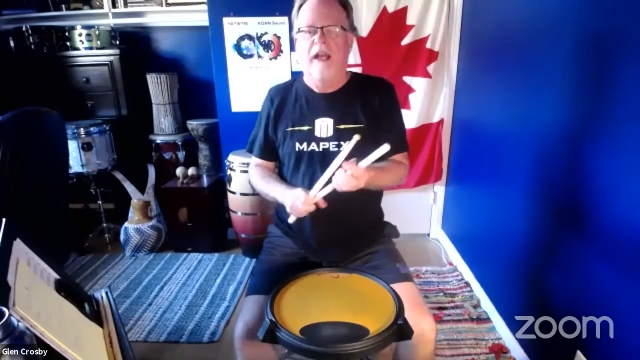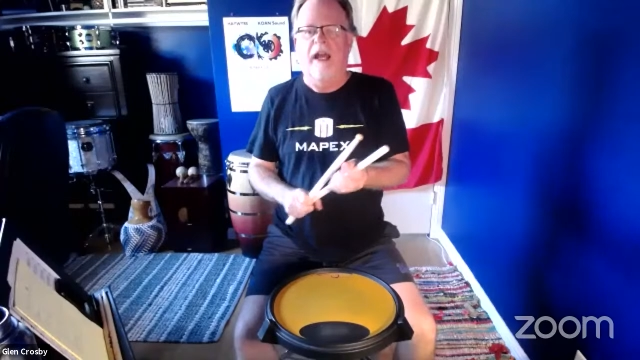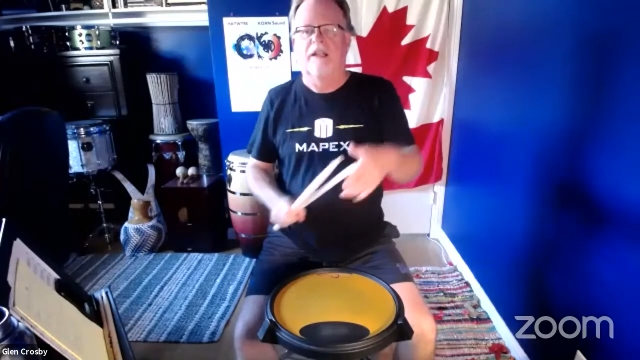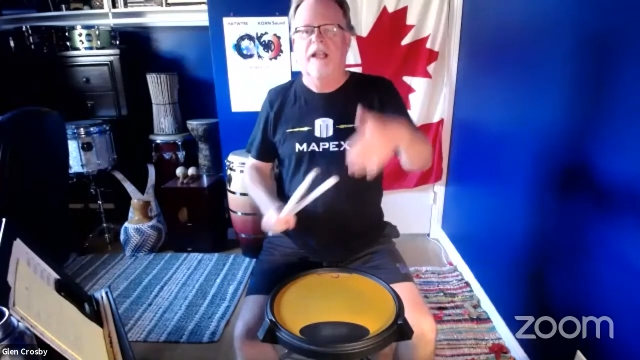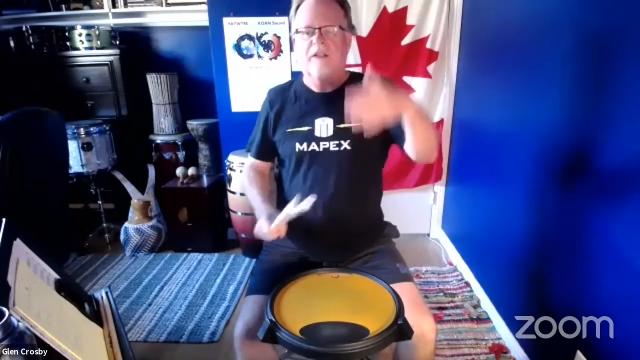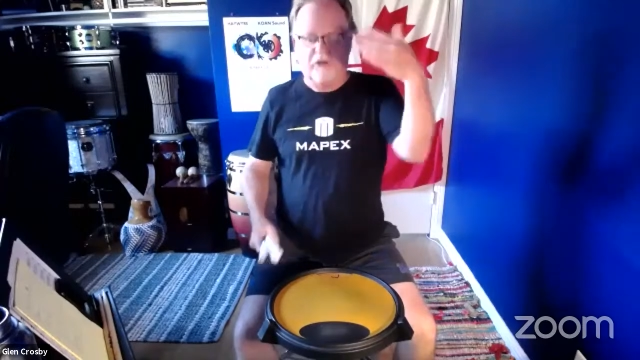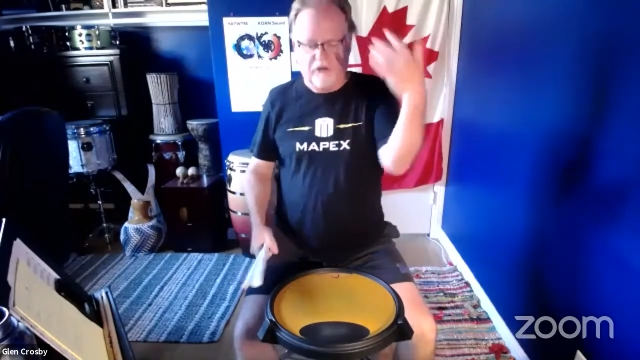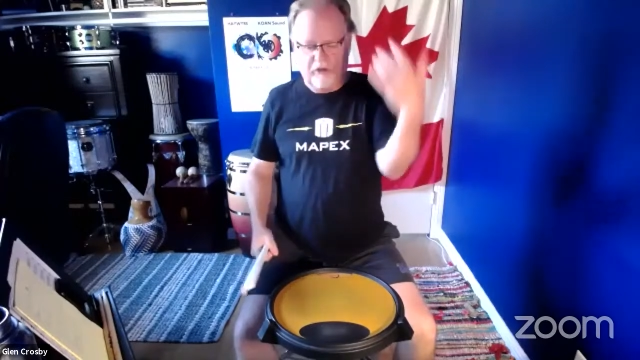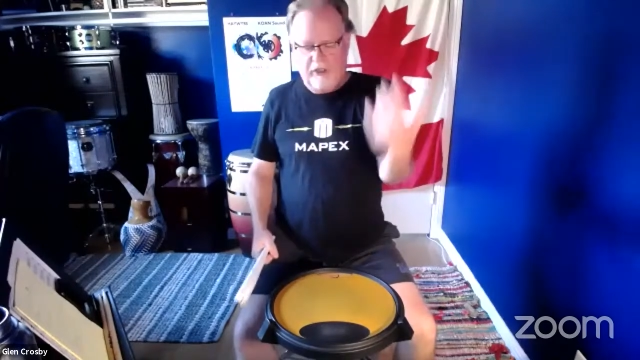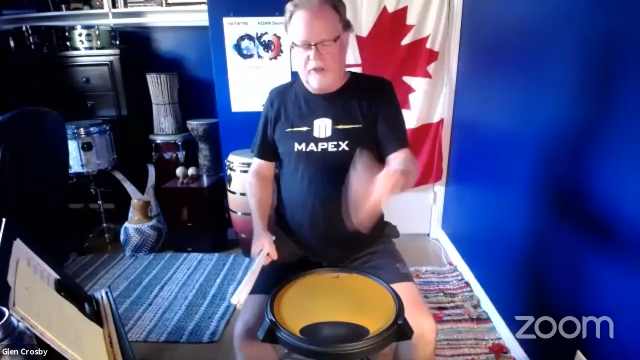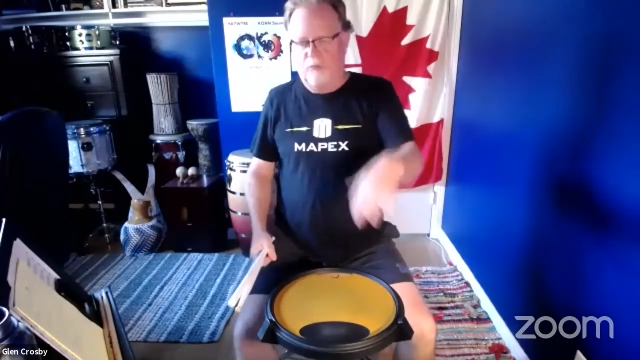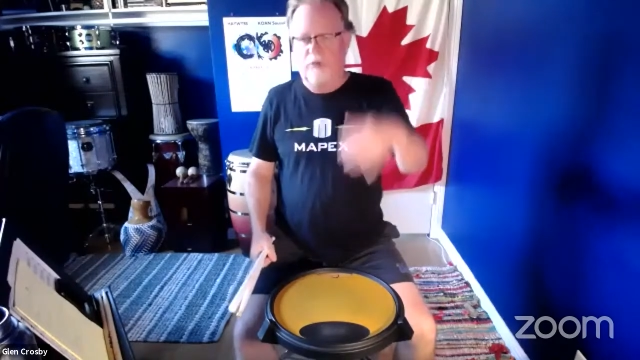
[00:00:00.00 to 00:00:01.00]
and let the
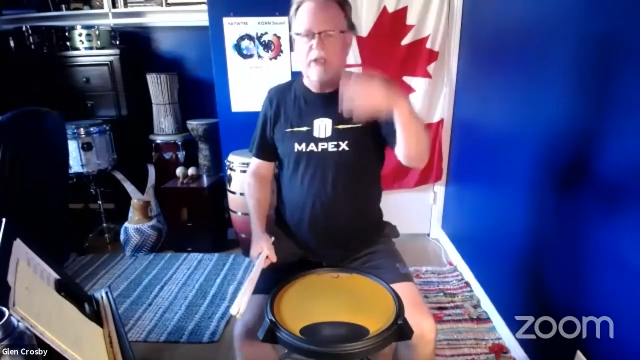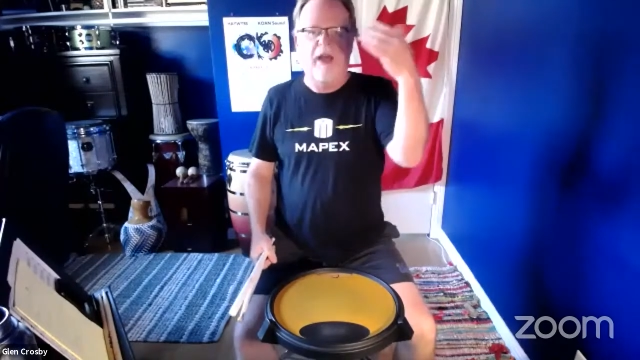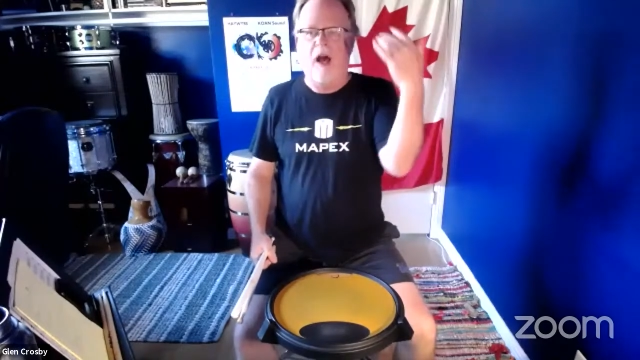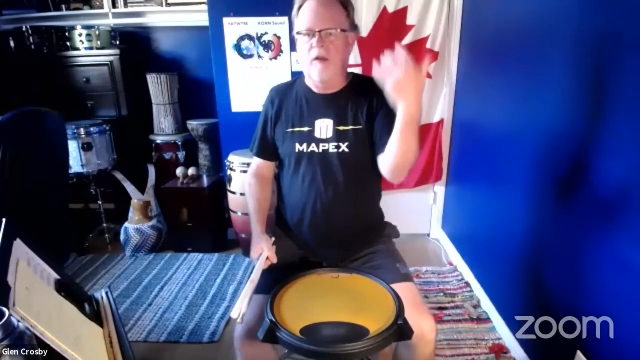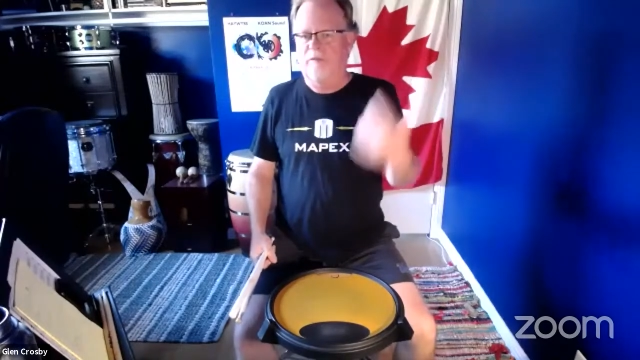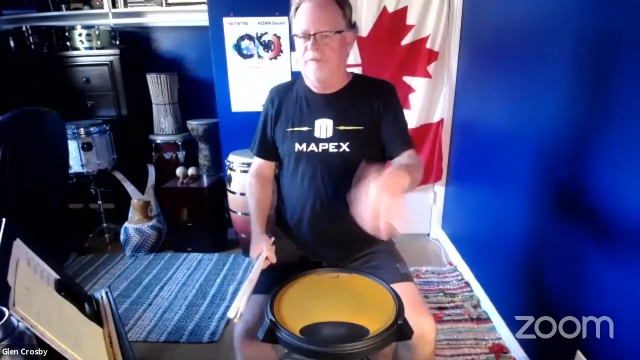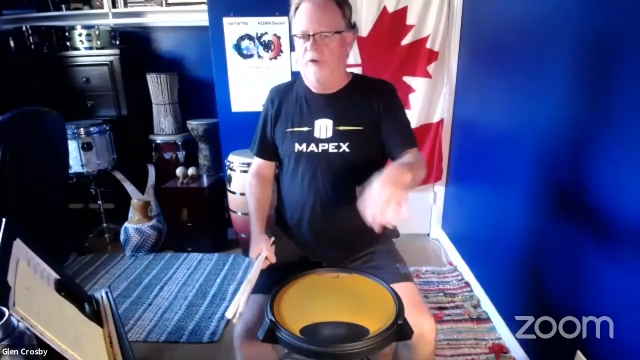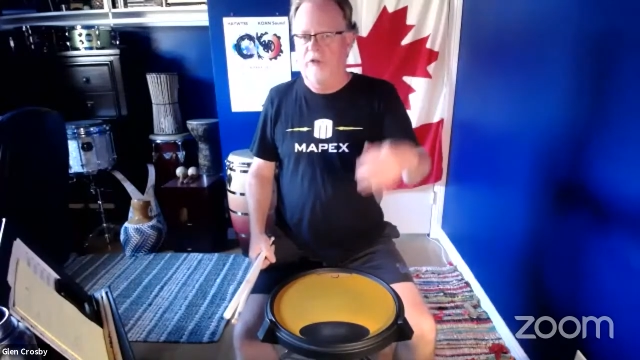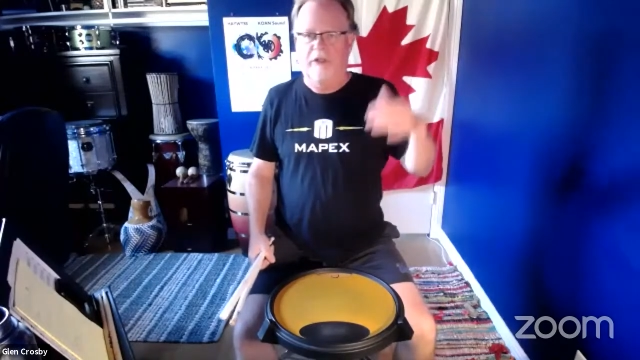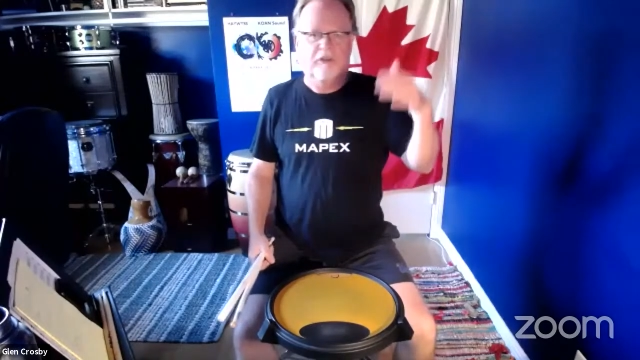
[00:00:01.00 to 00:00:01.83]
stick rebound fully.